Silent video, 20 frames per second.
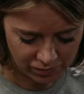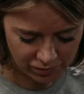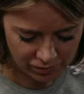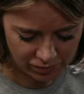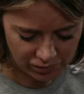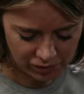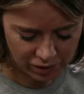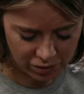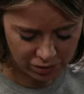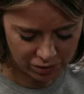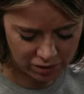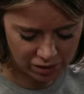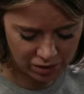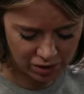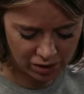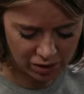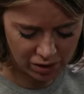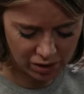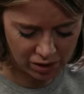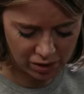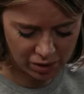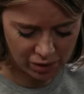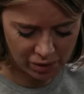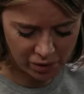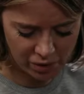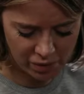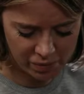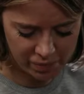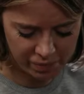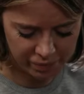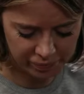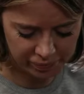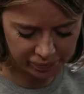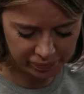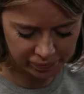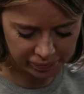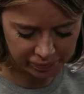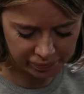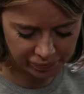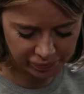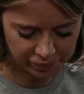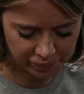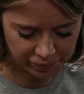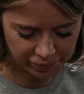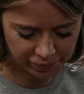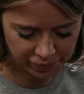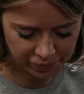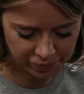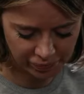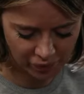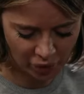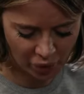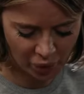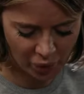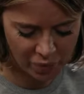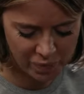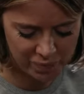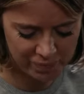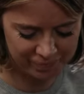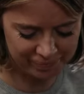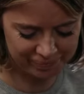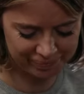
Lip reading: They wanted to go home. Home.